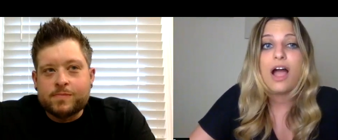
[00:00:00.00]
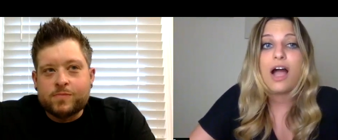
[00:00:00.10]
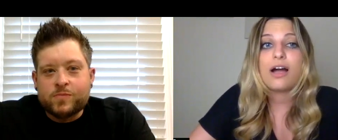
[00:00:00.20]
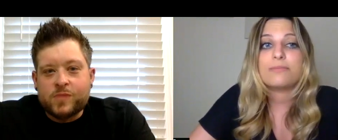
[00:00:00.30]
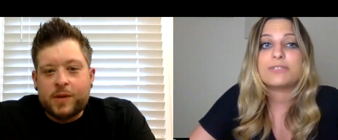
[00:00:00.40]

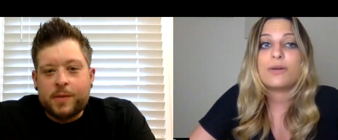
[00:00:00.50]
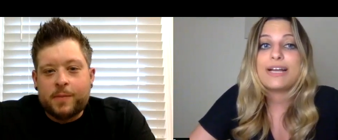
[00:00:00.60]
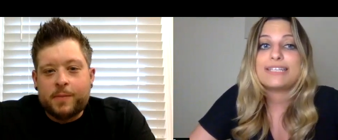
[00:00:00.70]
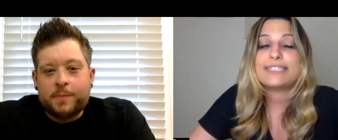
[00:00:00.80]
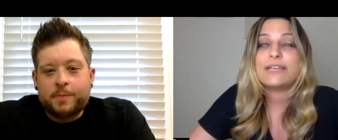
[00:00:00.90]
Speaker 1: So I
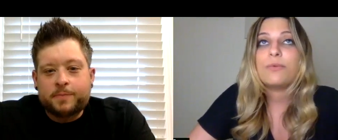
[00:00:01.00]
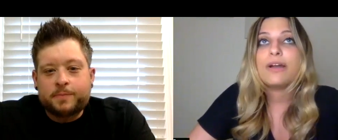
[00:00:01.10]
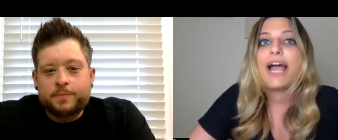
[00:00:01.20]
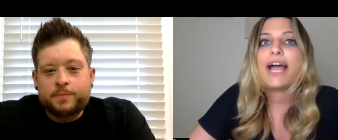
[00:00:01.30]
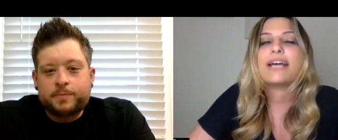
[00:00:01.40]
did want to
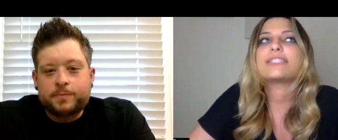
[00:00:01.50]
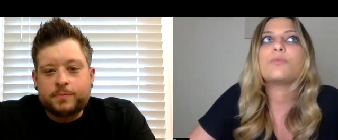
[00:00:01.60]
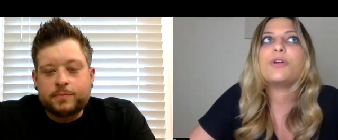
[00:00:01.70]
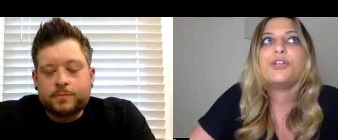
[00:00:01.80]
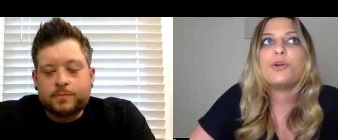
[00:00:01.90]
ask,
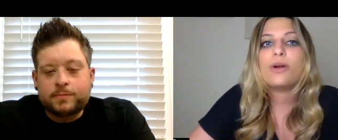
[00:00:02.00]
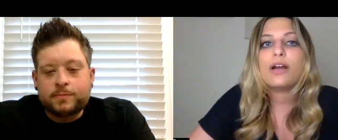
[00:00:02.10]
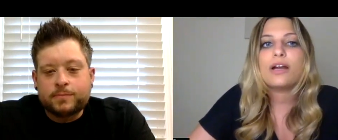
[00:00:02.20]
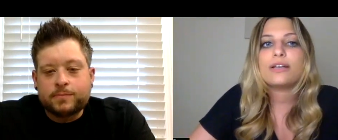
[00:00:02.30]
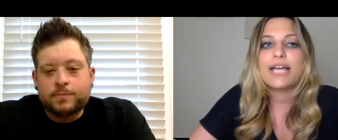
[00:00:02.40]
when you
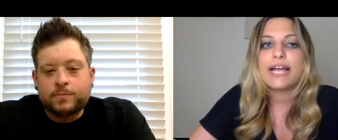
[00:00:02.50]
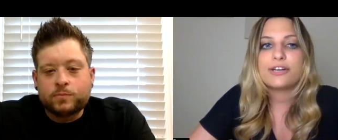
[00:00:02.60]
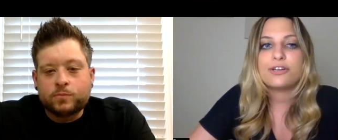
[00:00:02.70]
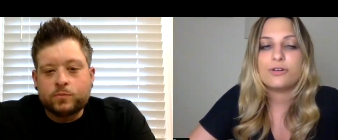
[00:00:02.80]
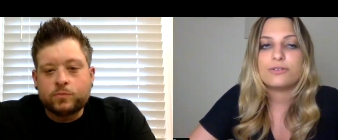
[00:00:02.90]
were
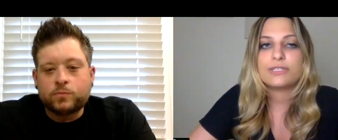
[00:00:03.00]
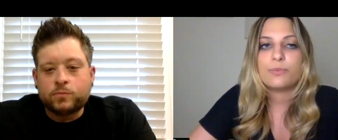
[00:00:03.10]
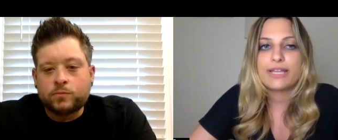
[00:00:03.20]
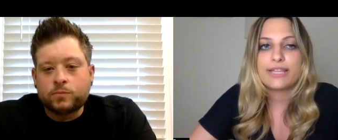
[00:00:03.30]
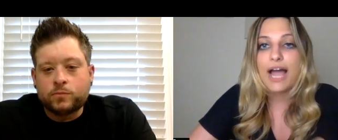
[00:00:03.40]
diagnosed
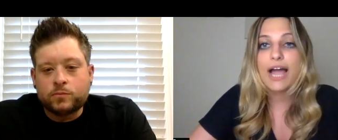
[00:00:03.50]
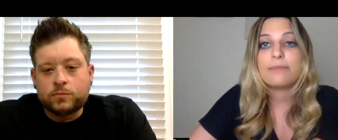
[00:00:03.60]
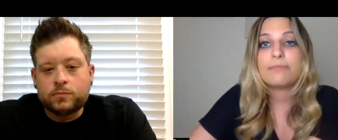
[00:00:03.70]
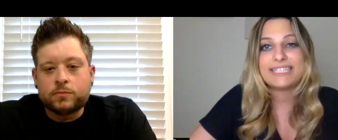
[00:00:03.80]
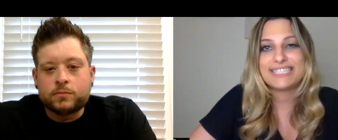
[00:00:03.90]
with
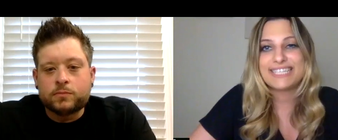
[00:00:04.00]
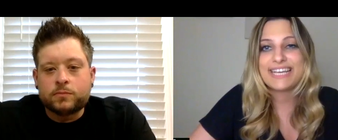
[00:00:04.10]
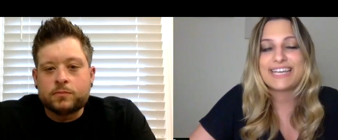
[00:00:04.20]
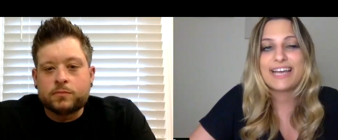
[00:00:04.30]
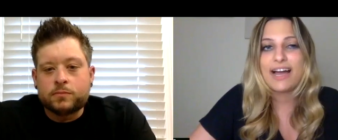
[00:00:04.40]

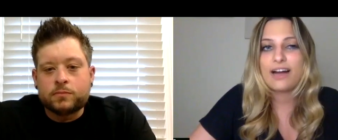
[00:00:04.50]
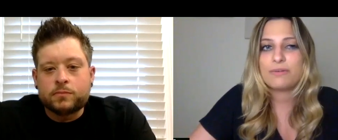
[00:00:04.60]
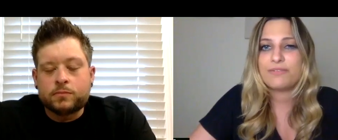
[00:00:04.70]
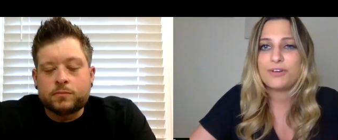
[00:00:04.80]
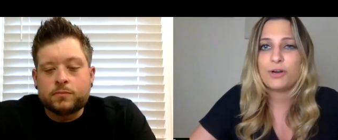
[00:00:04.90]
IBD, if
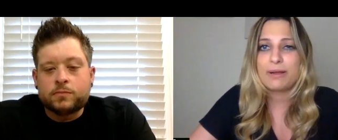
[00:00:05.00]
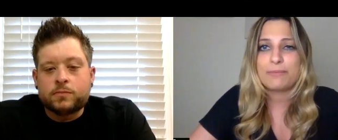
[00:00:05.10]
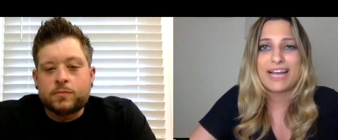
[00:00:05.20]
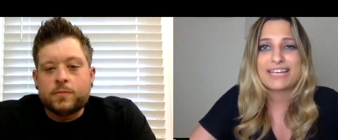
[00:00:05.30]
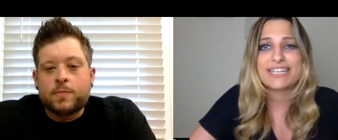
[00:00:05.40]
you don't mind me
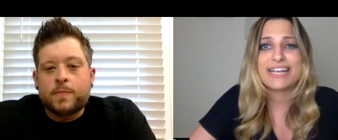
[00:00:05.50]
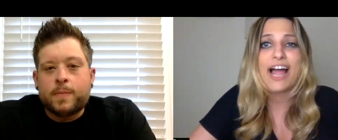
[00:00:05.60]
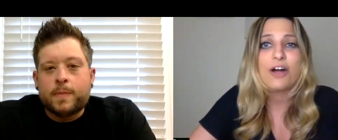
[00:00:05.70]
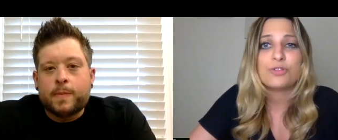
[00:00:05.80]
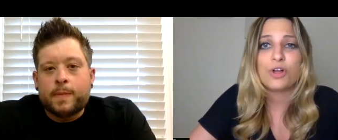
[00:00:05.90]
asking, how
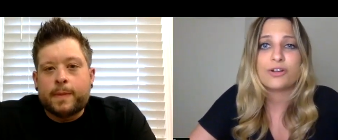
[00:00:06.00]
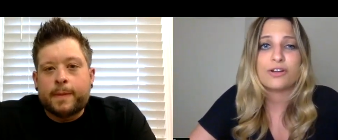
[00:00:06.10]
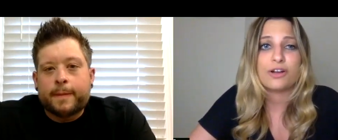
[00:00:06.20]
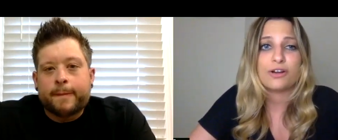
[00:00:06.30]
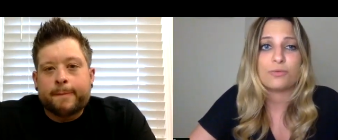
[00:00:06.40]
long
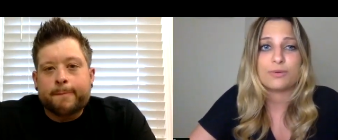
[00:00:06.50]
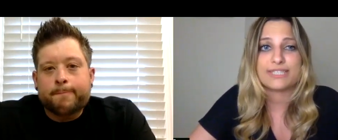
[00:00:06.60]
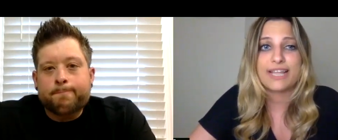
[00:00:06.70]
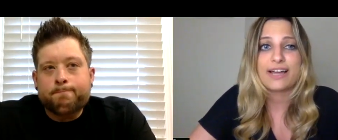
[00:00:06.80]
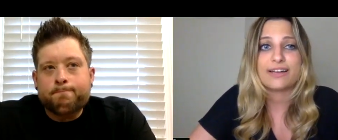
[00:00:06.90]
ago was
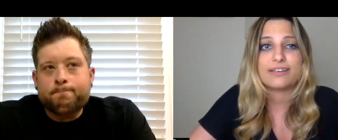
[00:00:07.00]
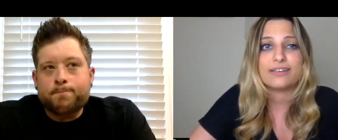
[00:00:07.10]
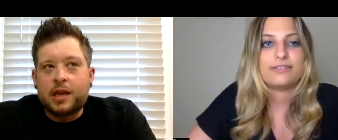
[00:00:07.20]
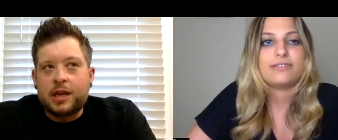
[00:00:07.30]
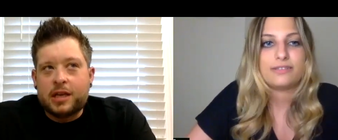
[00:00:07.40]
that?
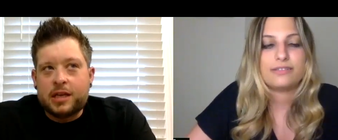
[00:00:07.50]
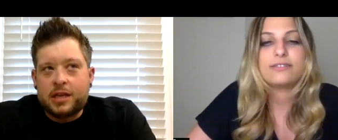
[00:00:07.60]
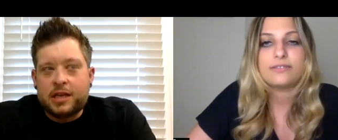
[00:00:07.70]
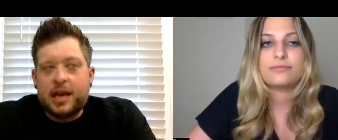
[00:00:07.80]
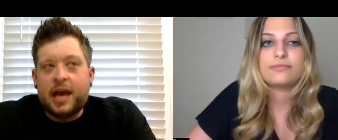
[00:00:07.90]

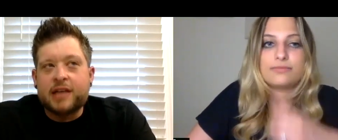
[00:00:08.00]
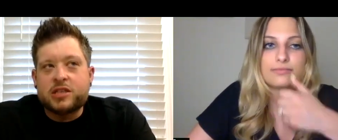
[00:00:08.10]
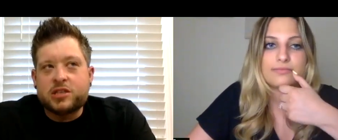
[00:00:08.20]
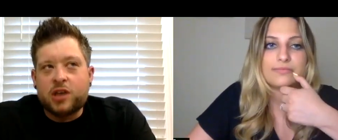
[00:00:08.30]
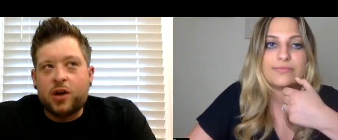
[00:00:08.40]
Yes.
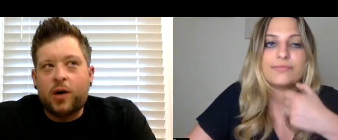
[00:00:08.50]
So